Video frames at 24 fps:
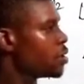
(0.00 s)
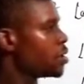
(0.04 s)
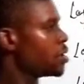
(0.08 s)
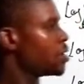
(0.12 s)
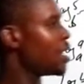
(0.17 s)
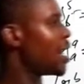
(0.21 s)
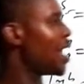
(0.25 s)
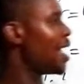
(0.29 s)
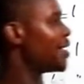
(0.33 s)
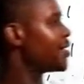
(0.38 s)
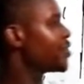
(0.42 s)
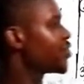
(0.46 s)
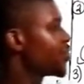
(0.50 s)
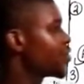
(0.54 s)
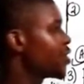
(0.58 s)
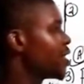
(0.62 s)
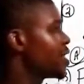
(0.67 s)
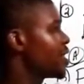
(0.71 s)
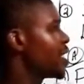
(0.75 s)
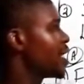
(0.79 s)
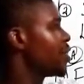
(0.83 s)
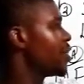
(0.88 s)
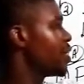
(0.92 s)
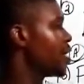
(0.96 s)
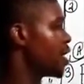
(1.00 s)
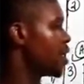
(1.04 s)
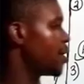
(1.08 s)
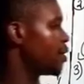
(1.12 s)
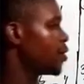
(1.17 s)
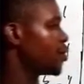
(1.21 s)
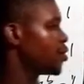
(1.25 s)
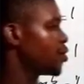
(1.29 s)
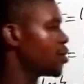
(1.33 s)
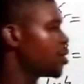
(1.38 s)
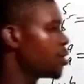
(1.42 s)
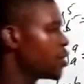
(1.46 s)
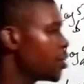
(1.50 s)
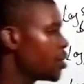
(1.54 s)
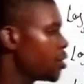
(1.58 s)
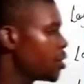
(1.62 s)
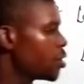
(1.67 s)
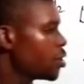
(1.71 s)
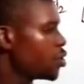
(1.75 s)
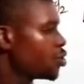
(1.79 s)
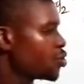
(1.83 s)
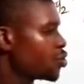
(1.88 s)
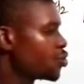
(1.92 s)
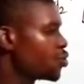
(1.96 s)
Like 30 years.
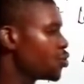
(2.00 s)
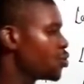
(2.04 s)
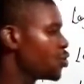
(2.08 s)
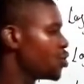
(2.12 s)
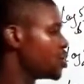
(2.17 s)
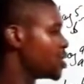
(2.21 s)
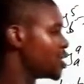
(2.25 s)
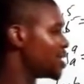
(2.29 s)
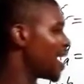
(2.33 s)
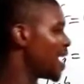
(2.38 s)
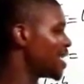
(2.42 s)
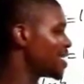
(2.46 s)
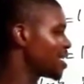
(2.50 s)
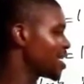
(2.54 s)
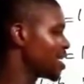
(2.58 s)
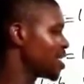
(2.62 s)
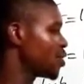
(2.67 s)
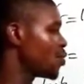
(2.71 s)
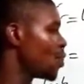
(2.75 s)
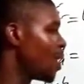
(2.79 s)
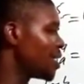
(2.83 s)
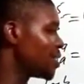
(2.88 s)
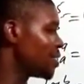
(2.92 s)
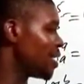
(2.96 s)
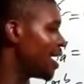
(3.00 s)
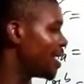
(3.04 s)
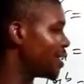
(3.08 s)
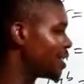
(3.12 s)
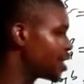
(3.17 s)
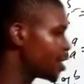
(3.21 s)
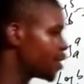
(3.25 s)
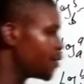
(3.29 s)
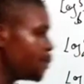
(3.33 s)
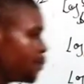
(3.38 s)
So that is the reason why it's like this.